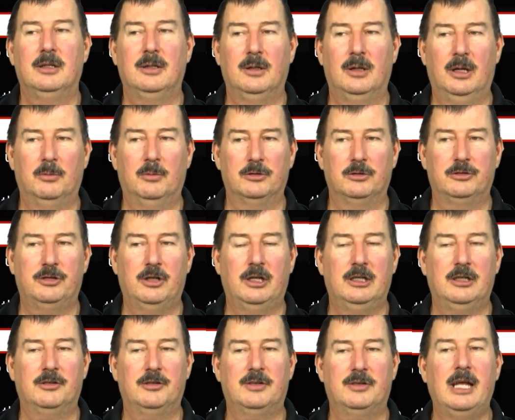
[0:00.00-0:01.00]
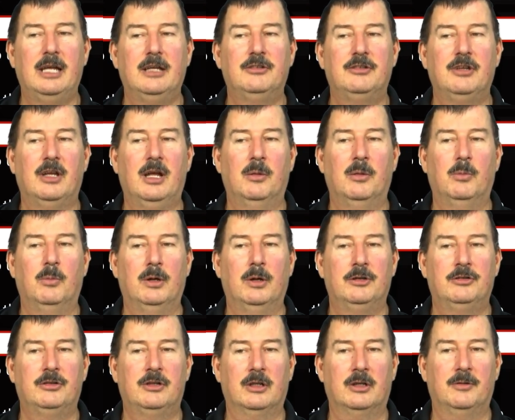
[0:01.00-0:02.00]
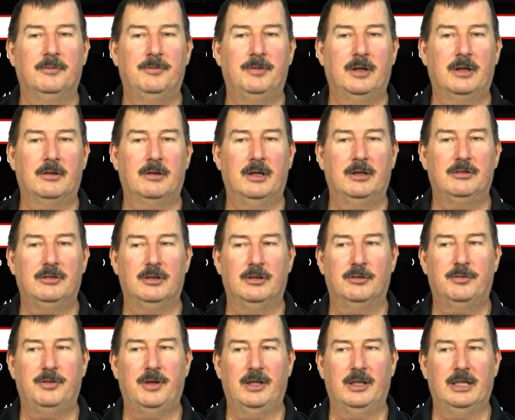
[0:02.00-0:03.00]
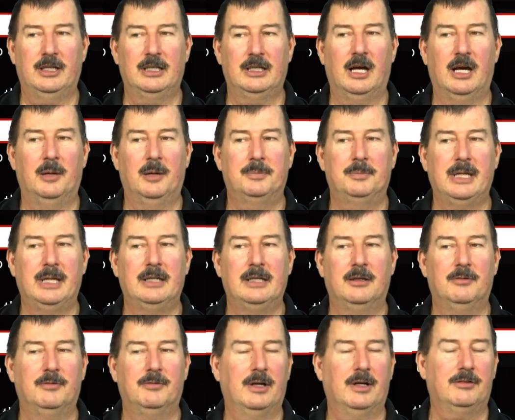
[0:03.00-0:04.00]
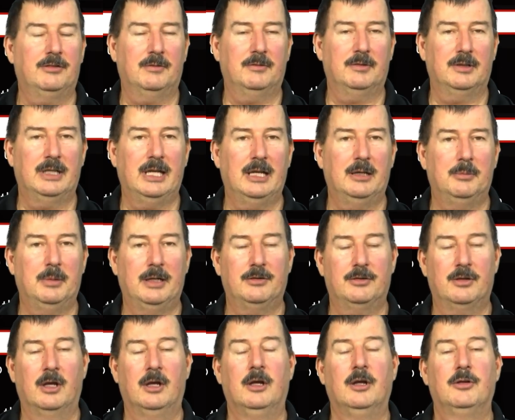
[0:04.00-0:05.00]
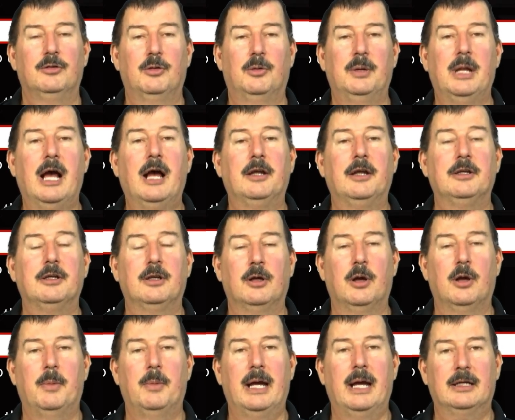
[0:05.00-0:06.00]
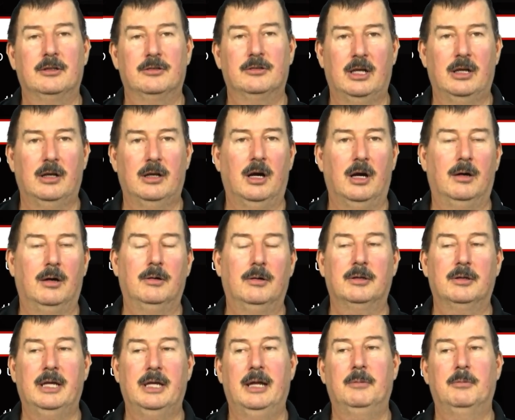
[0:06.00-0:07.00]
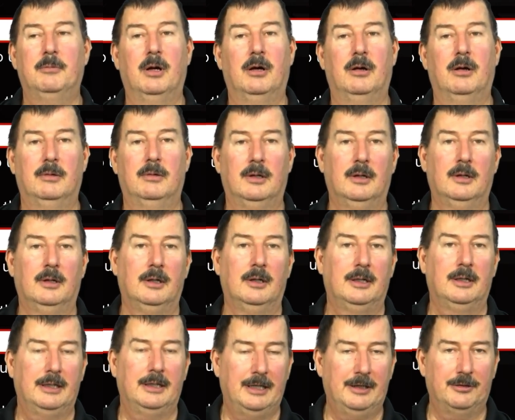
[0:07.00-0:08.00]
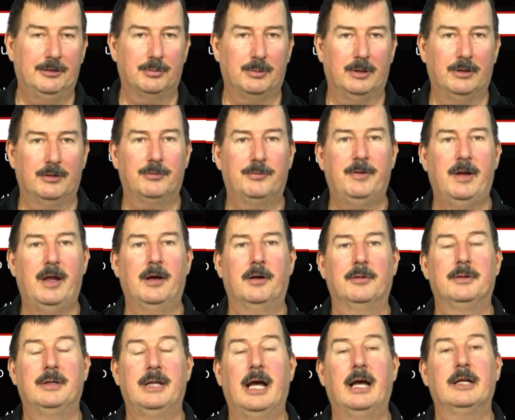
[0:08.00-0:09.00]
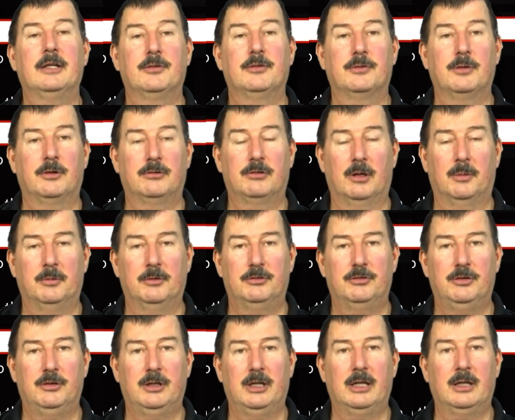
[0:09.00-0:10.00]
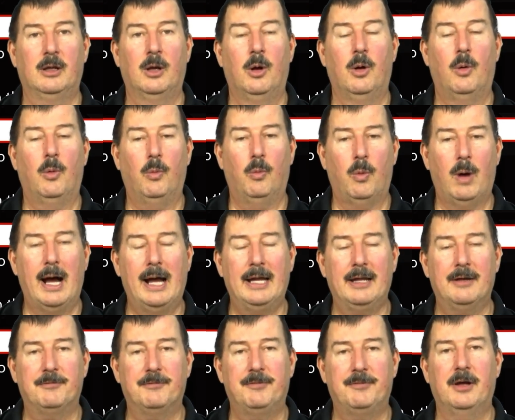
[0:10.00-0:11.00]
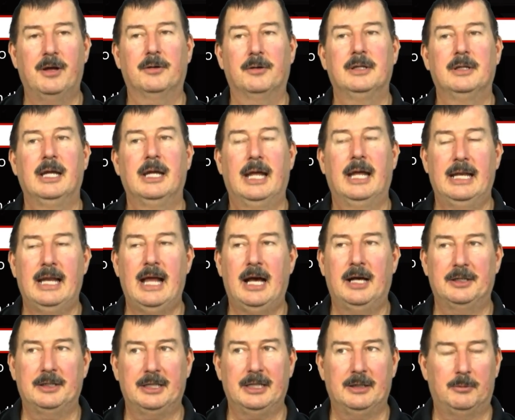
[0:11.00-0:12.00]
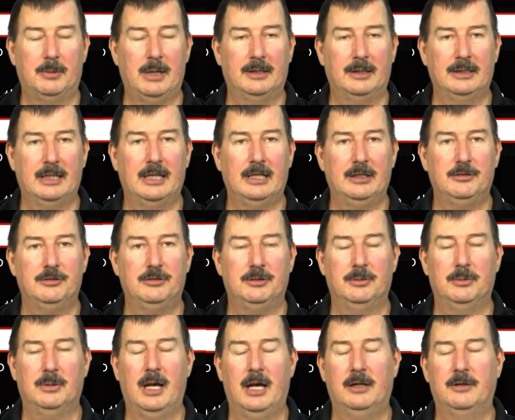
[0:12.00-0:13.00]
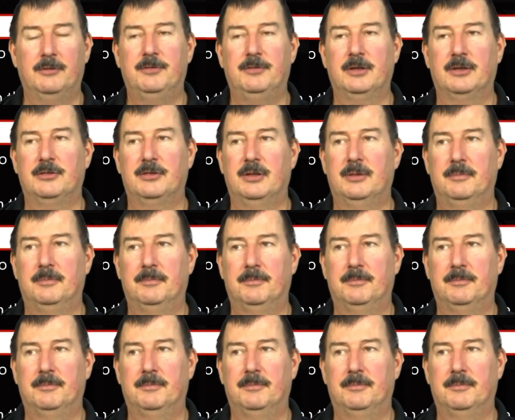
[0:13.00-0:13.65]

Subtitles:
it will show you the stage at which the configuration is failing to update the device level database. So now you can go back and say, oh, okay, well, here's where it's failed. Now you can start troubleshooting why it failed and how to get around that issue, how to fix it.